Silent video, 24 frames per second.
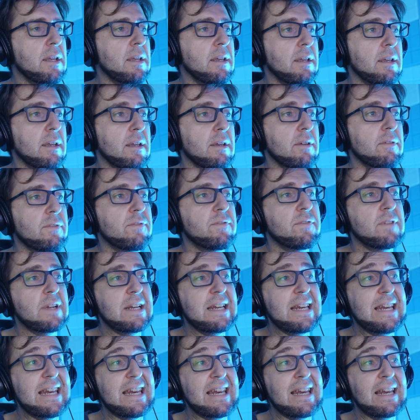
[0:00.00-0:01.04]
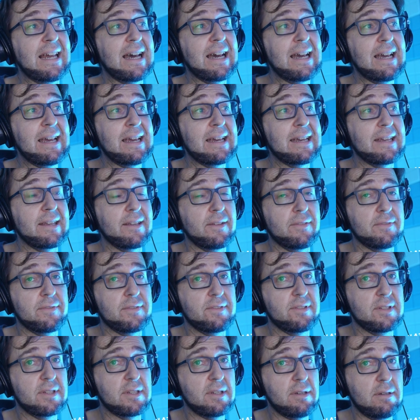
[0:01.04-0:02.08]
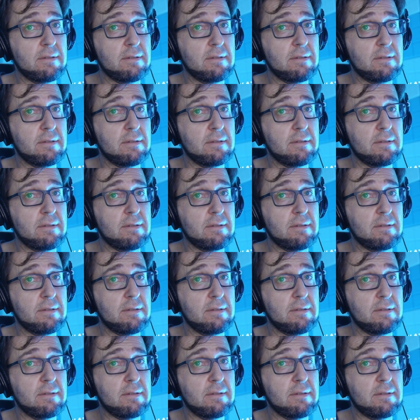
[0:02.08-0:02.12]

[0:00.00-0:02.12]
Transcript: if lives